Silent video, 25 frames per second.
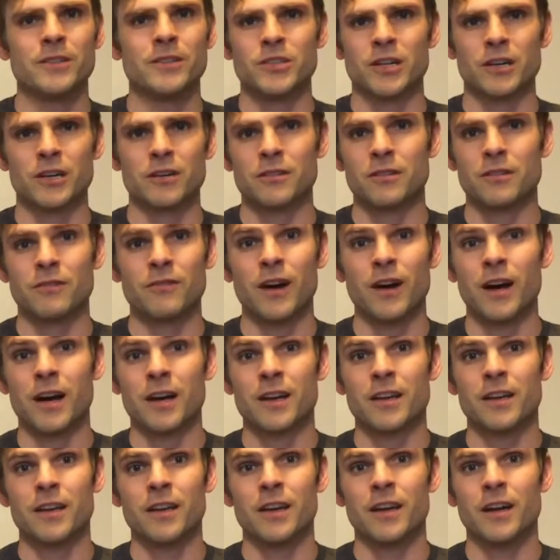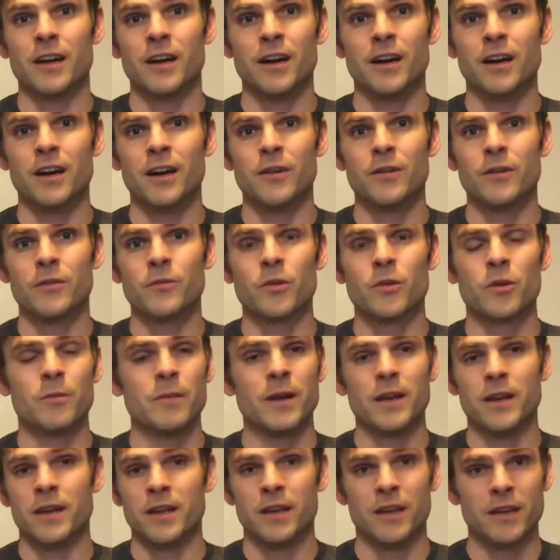Czechoslovakia,
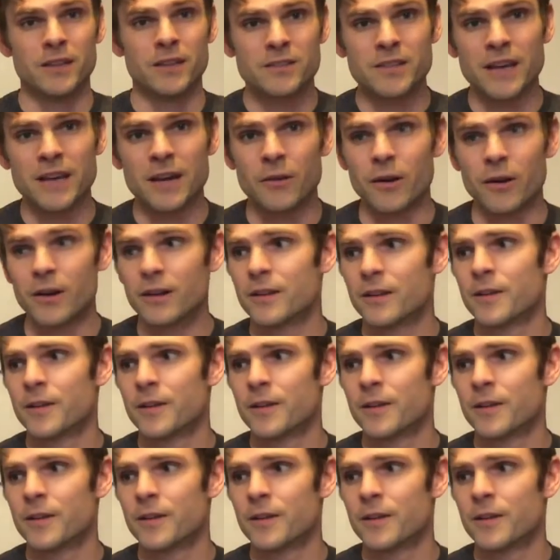Romania, etc.